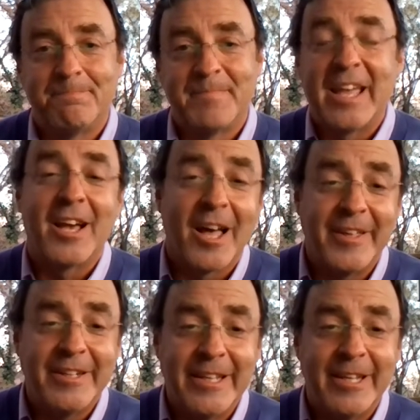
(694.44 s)
Thank God
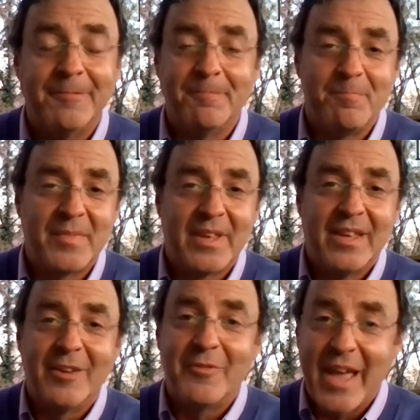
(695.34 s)
they did.
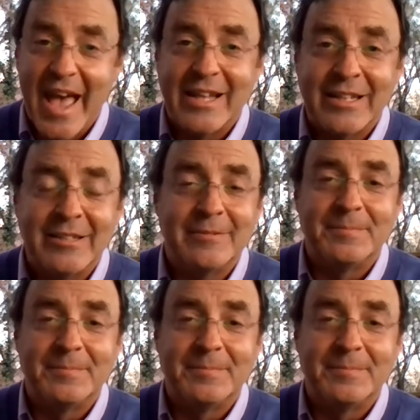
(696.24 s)
If they hadn't,